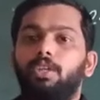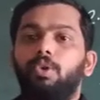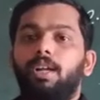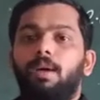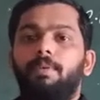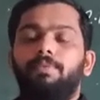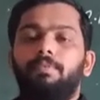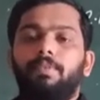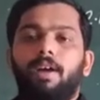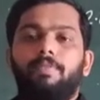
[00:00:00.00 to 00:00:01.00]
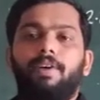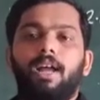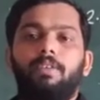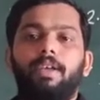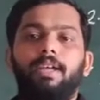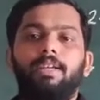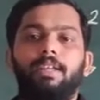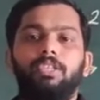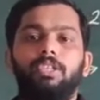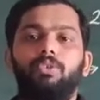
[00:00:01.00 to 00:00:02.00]
you are coming from far away,
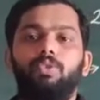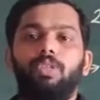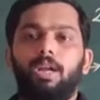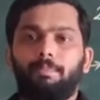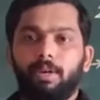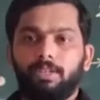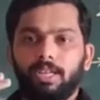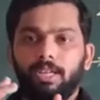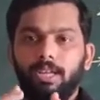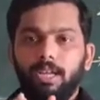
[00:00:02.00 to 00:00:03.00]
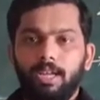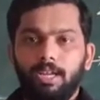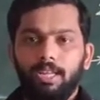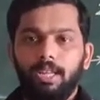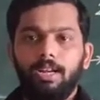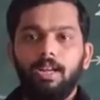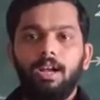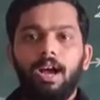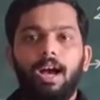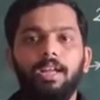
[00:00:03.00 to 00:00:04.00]
reaching to that person near,
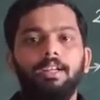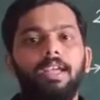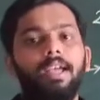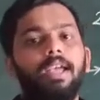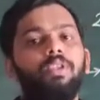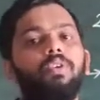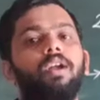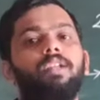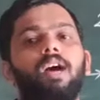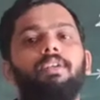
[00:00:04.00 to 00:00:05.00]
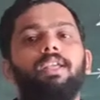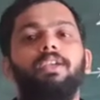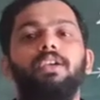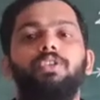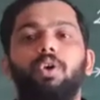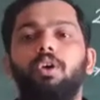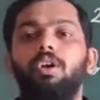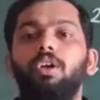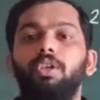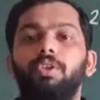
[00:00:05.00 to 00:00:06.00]
and again you are traveling.
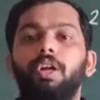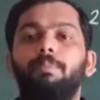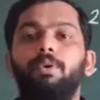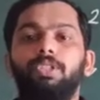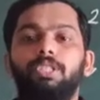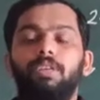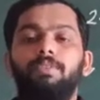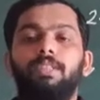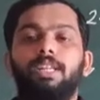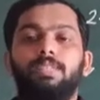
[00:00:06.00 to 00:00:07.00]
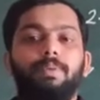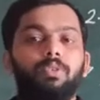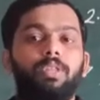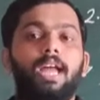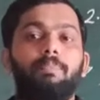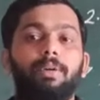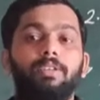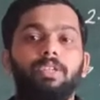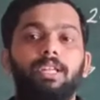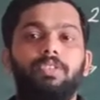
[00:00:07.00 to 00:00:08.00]
So your position with respect to that
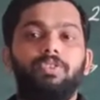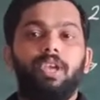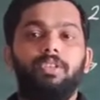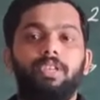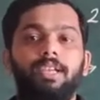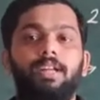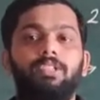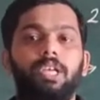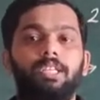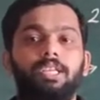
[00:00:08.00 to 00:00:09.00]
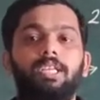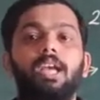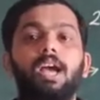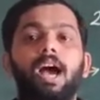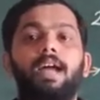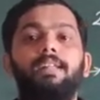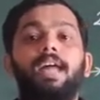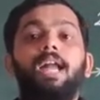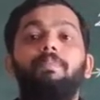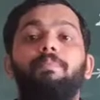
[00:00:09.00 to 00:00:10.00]
person is changing, and
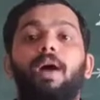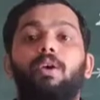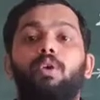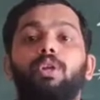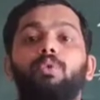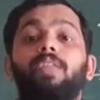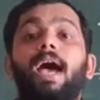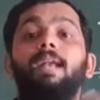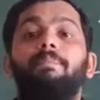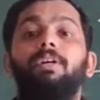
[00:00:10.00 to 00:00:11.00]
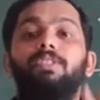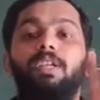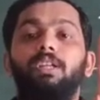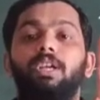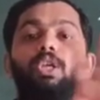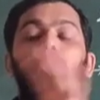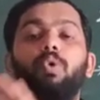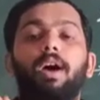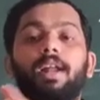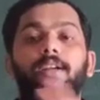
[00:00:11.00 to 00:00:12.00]
that according to that person,
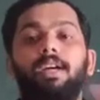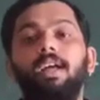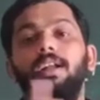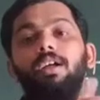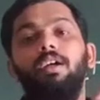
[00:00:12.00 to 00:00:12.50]
you are under